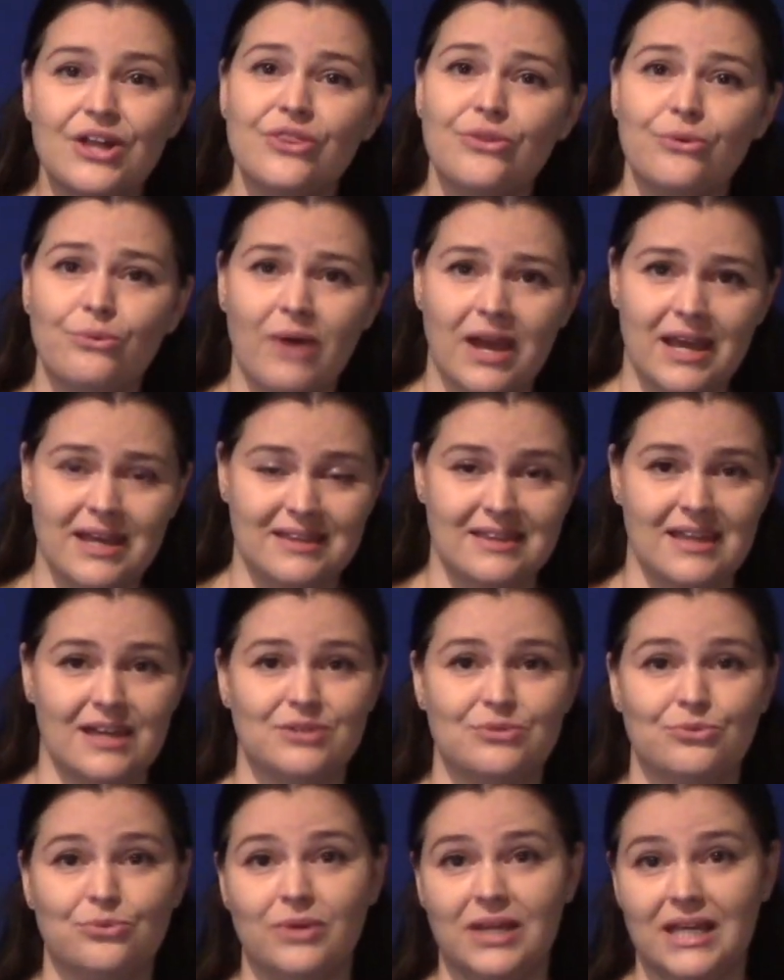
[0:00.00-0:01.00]
the way
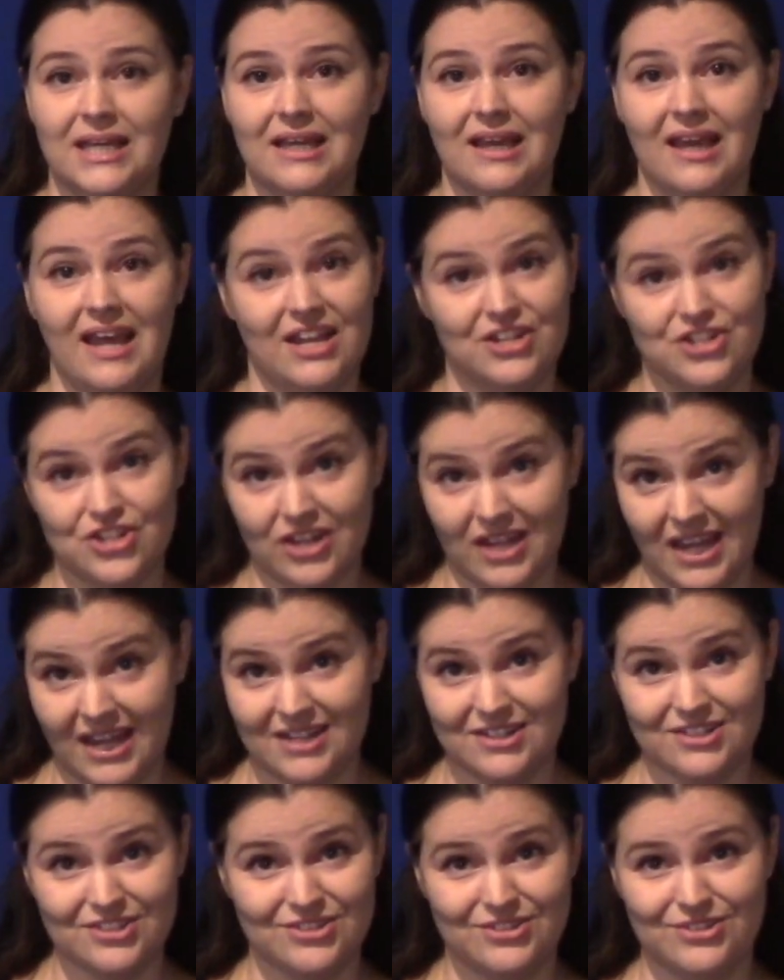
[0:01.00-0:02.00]
that we
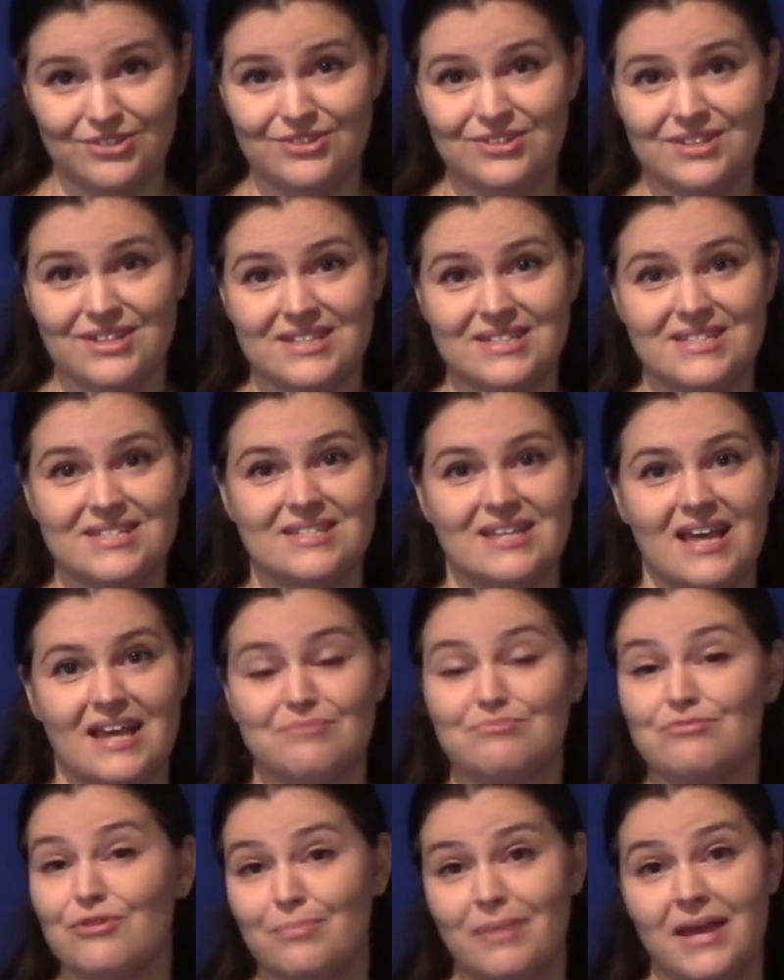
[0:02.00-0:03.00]
educate students
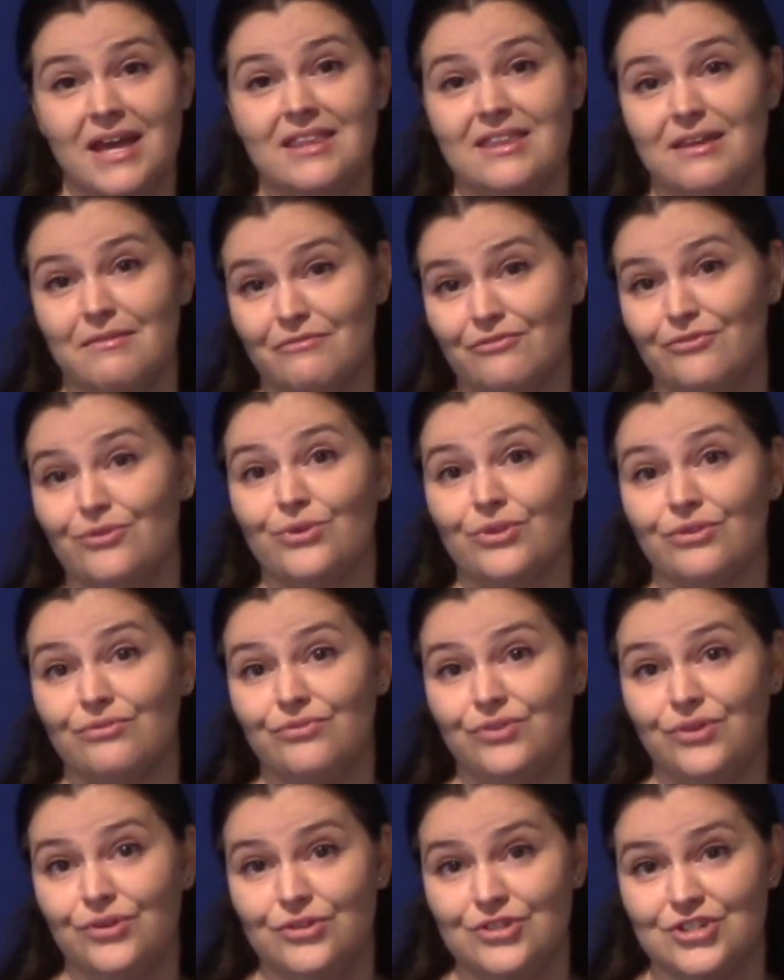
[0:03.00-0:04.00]
and prepare them for the
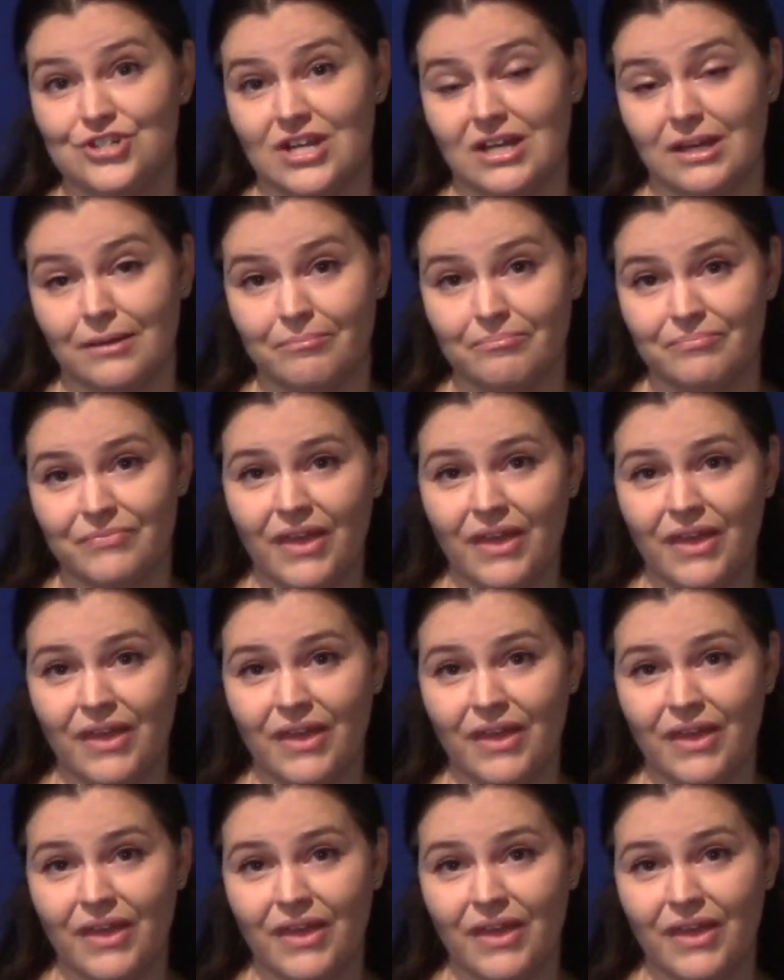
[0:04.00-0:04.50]
future.